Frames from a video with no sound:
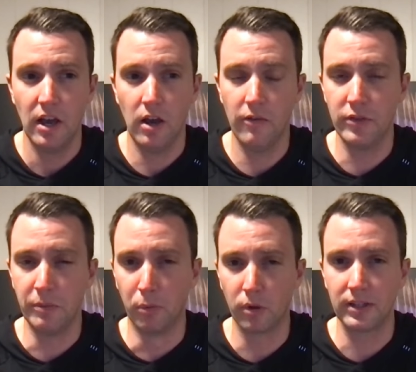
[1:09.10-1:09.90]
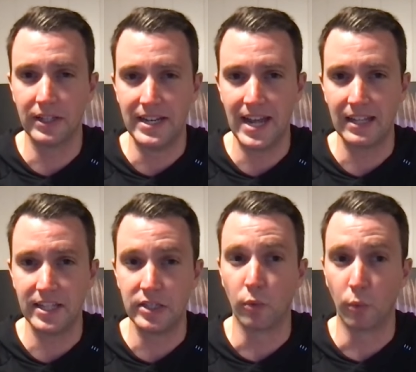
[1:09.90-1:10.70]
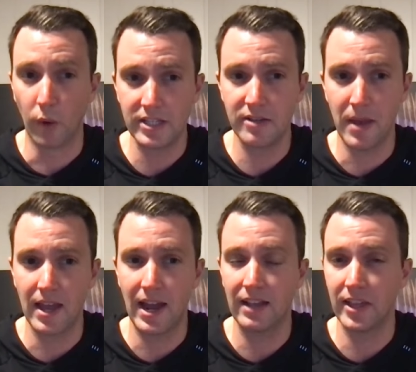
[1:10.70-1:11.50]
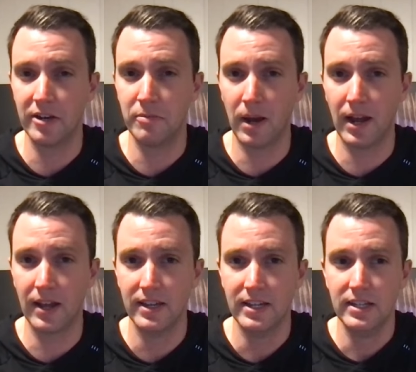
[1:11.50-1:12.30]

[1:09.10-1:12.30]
of the Brooklyn Nets. His resume highlighted by